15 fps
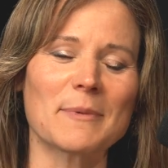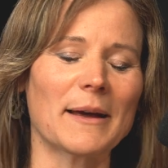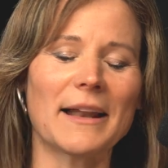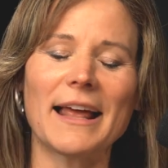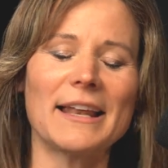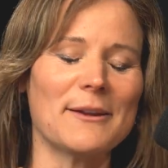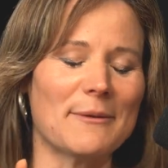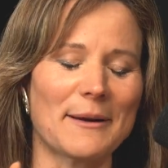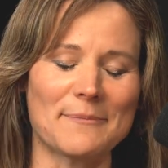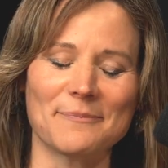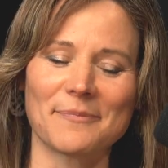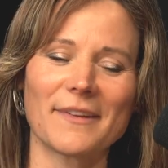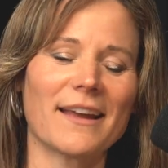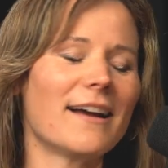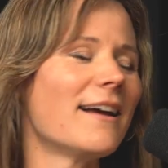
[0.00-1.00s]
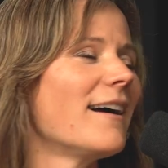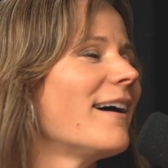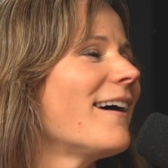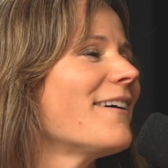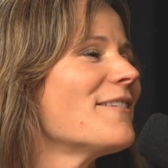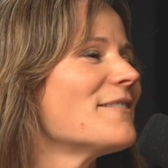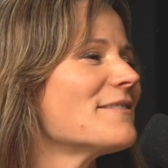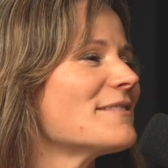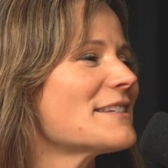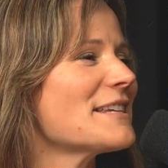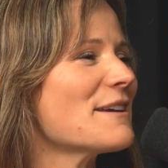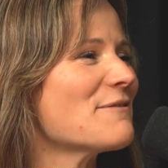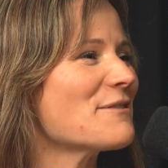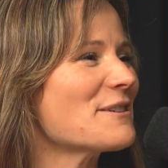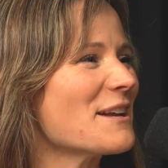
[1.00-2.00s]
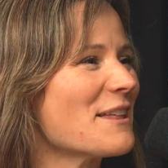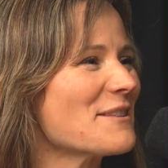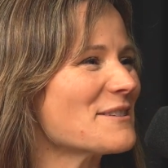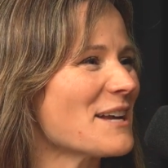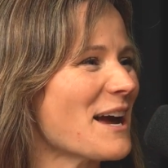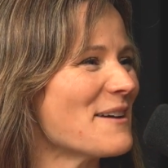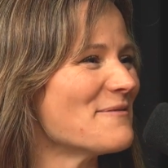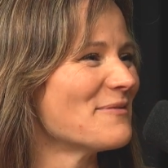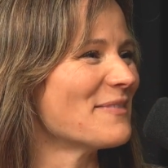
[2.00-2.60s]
But anyway, save for another time.